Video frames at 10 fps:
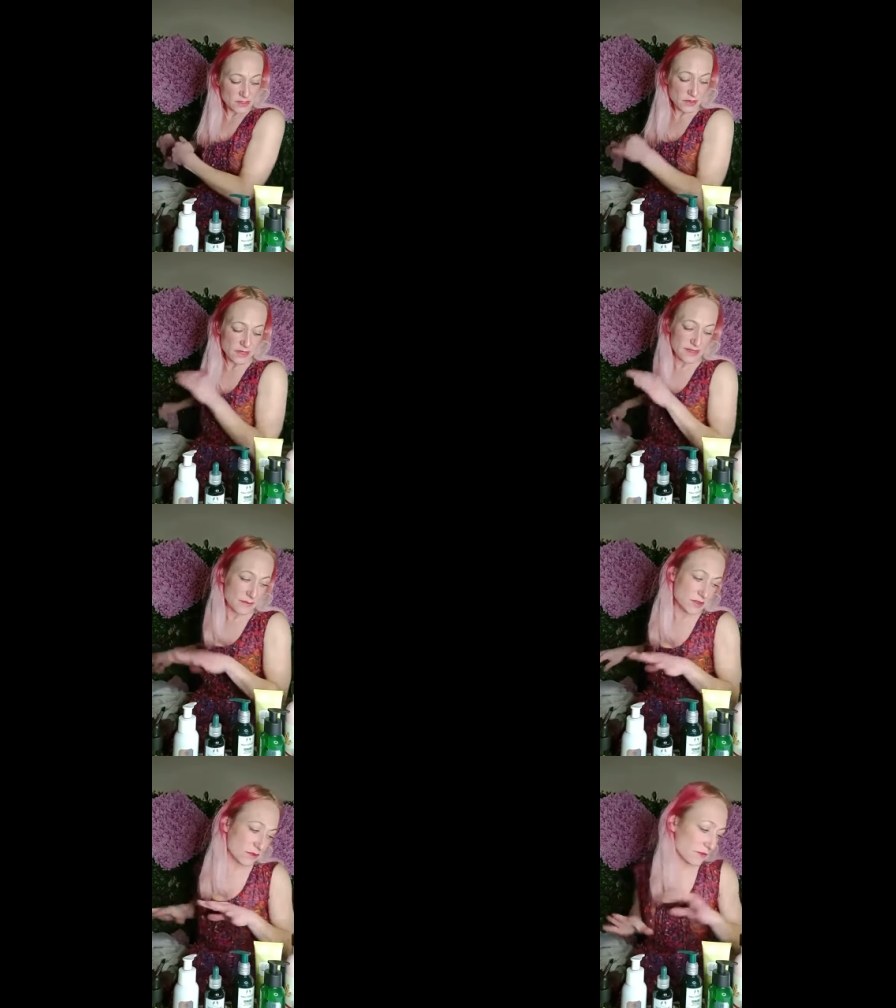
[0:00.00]
So
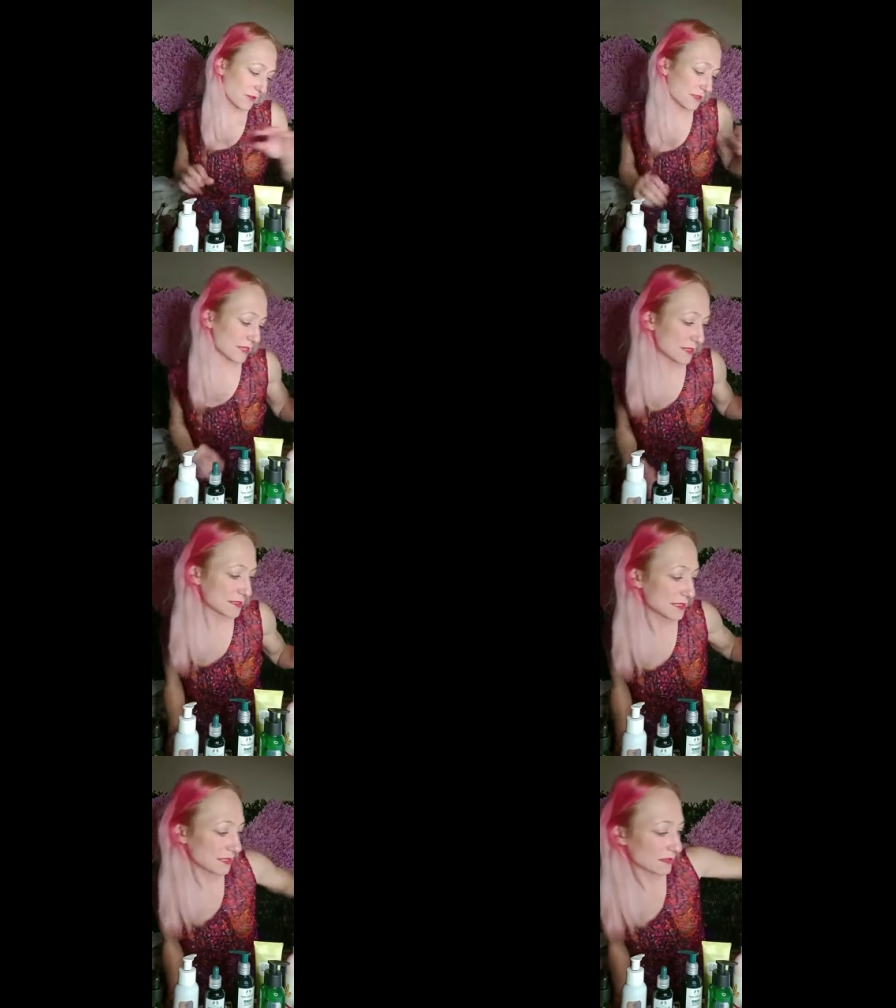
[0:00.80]
it's absolutely
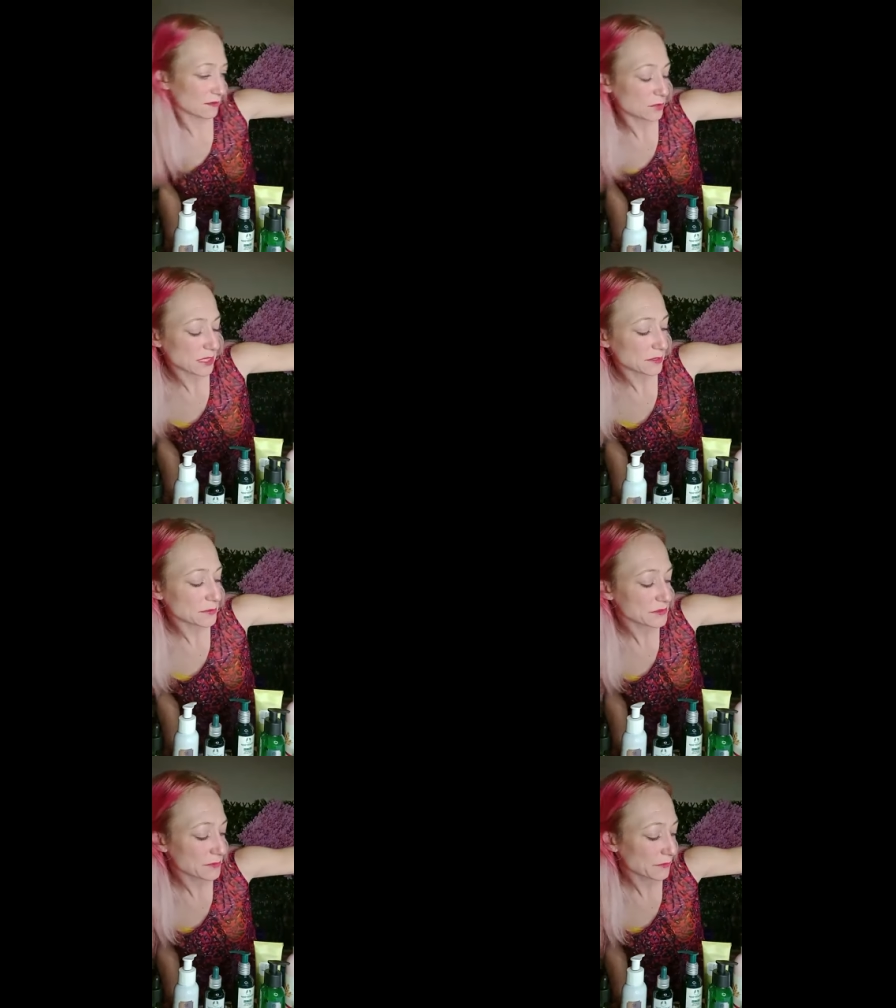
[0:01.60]
fantastic, are the
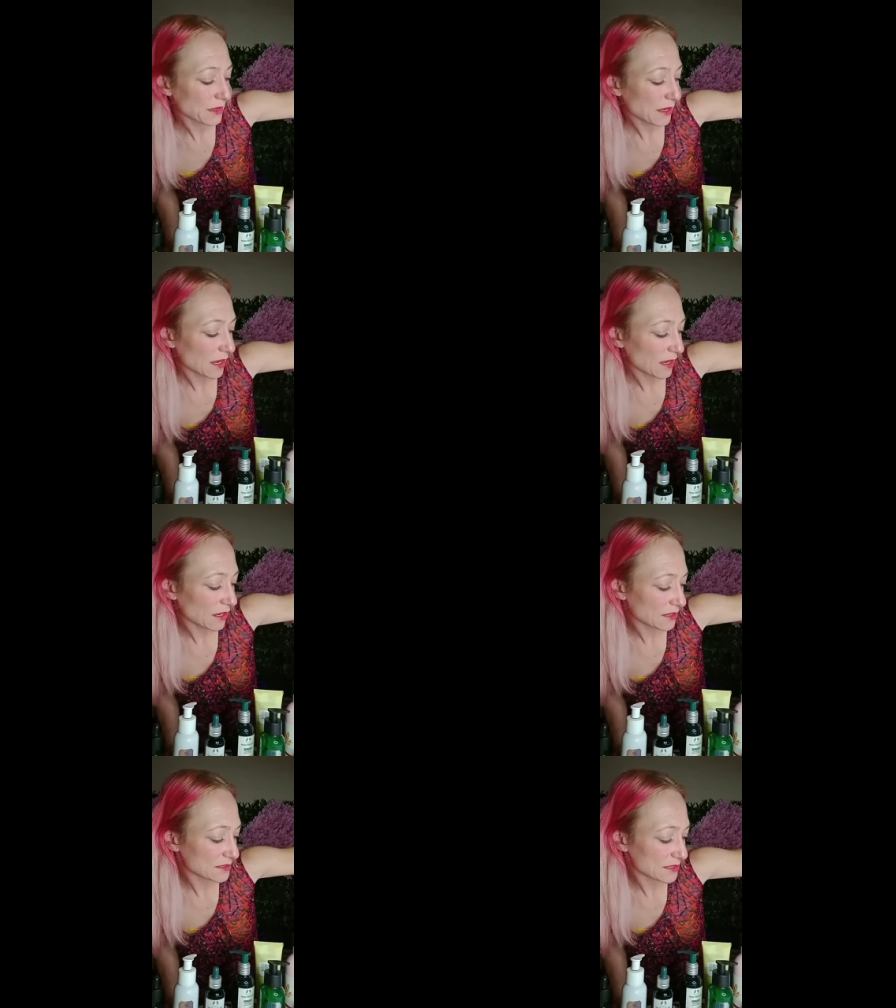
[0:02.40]
peels,
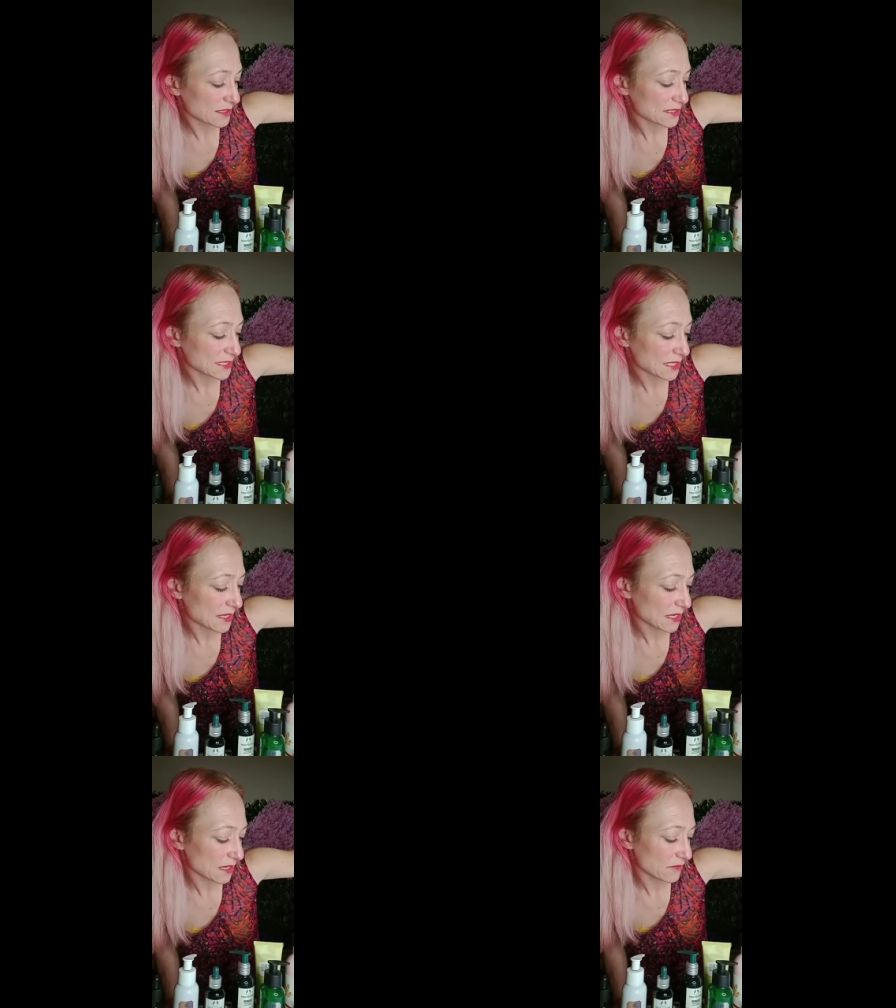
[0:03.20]
and as I
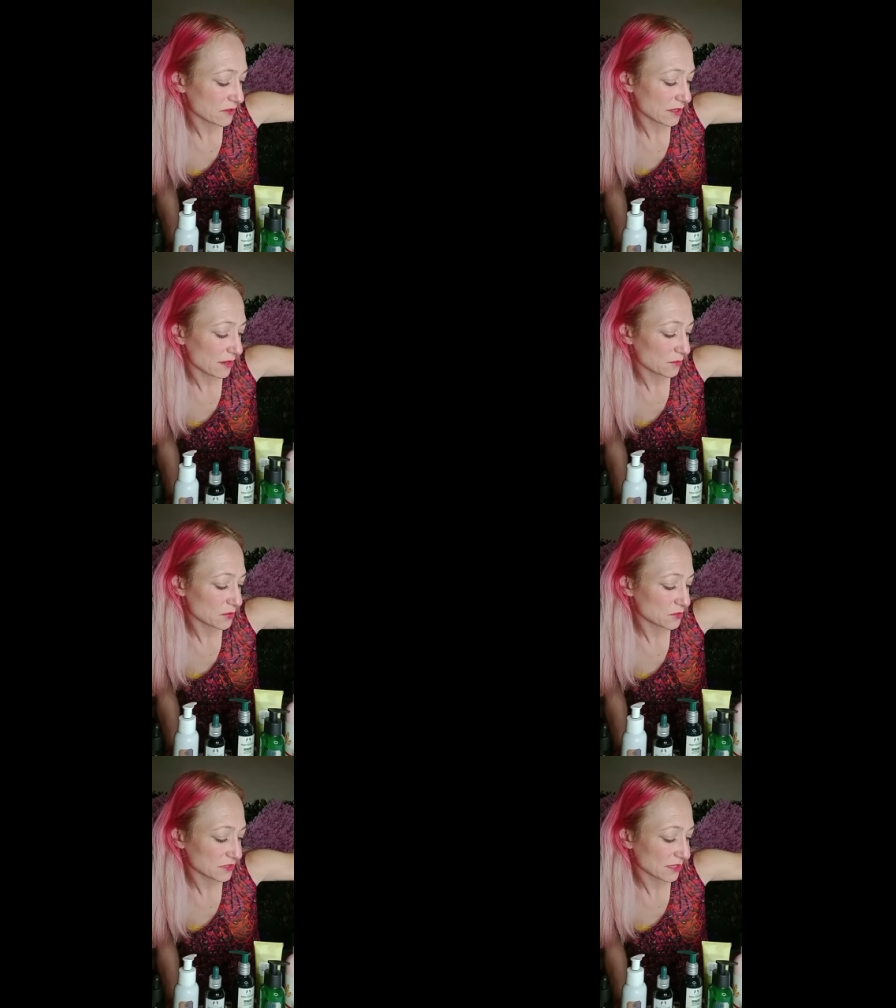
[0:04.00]
say, they give you
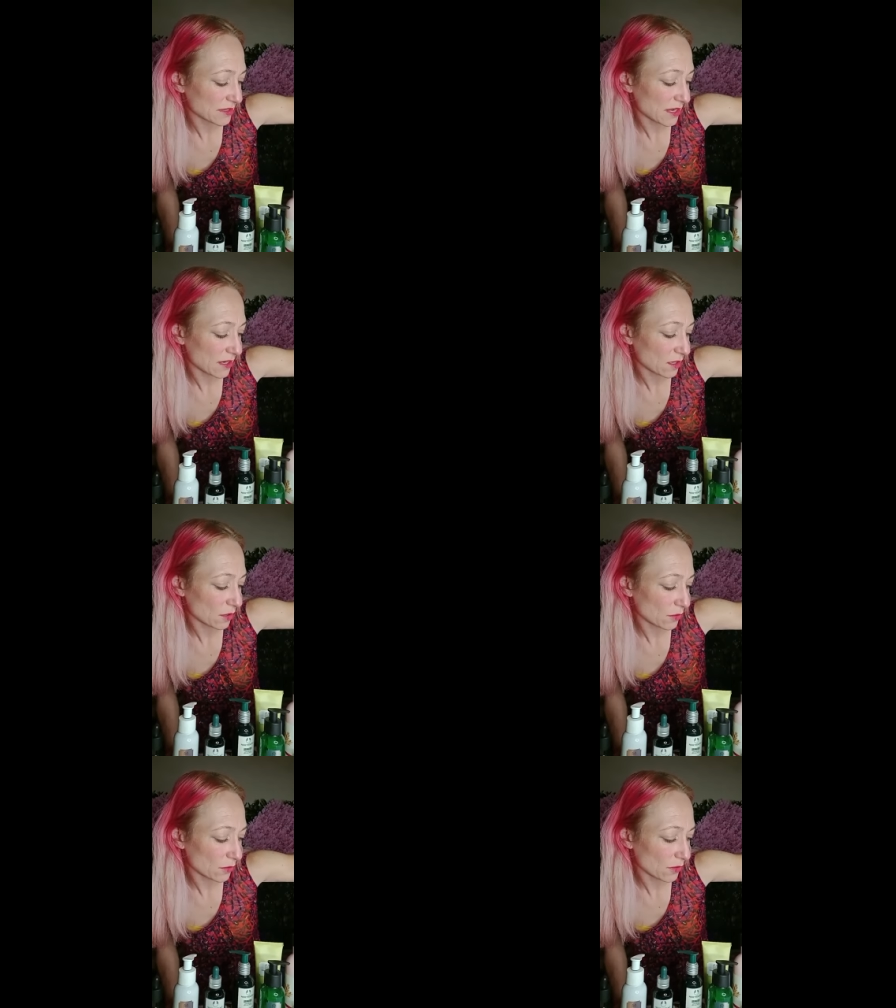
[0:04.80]
that boost and
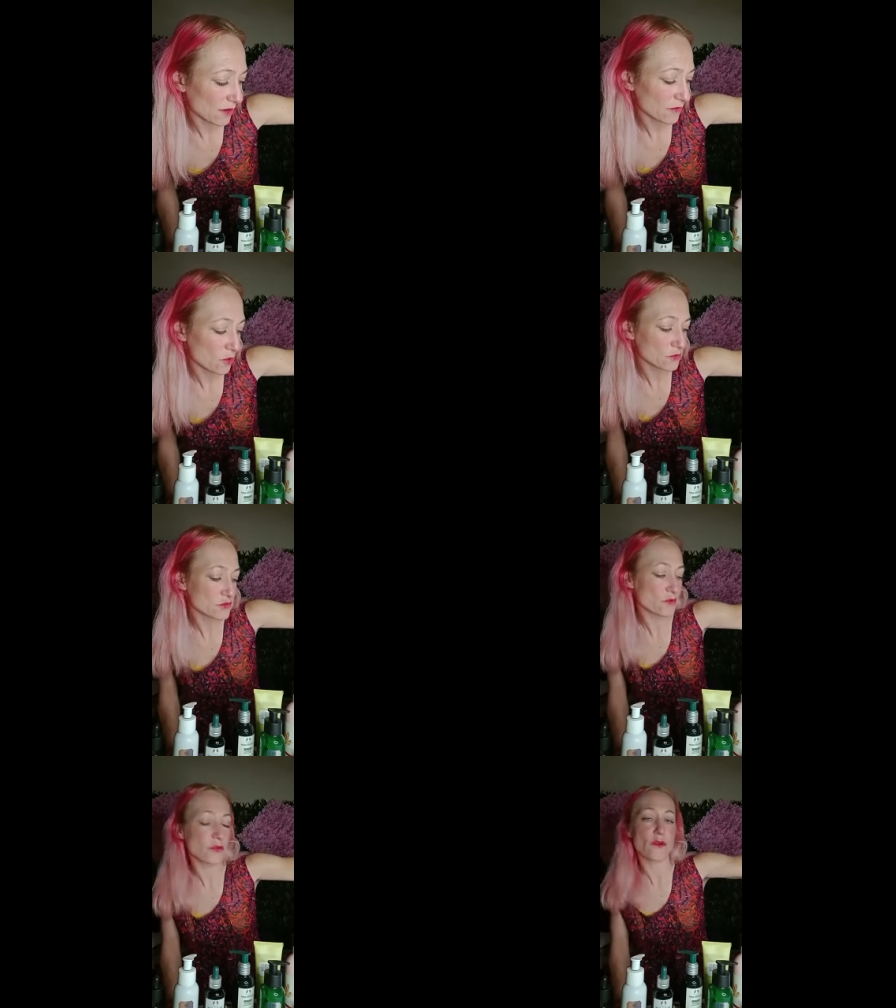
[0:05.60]
that glow. I've
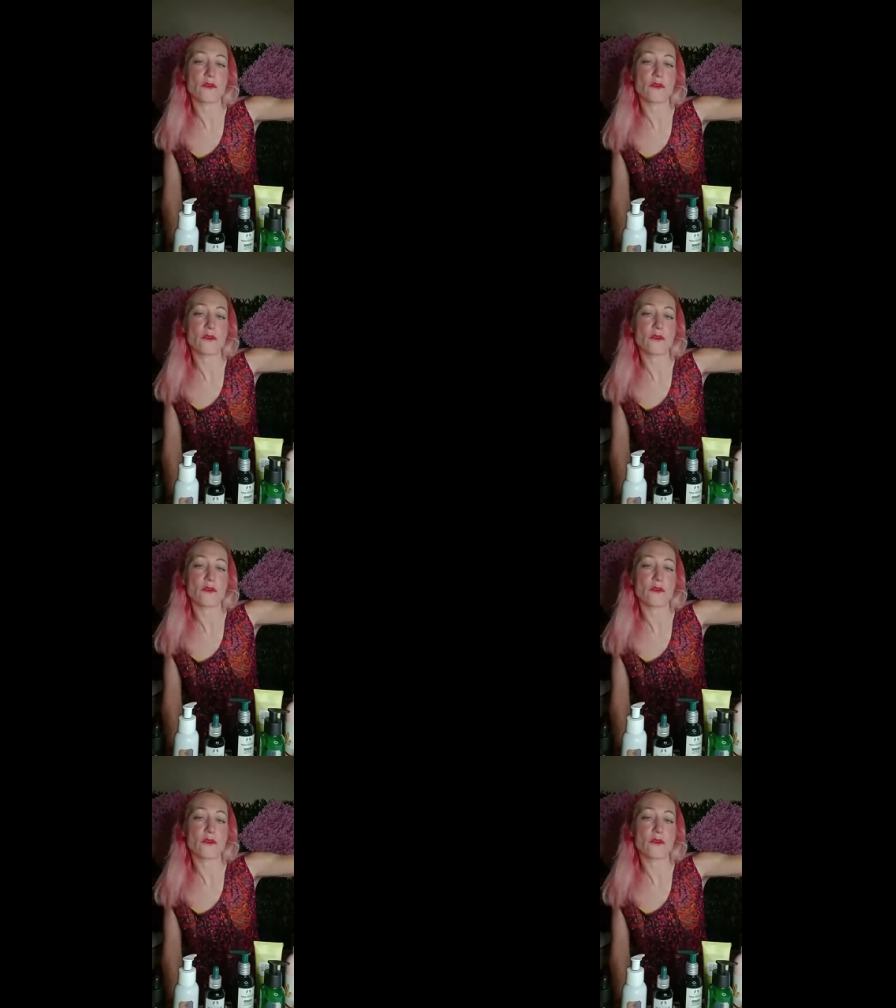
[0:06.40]
also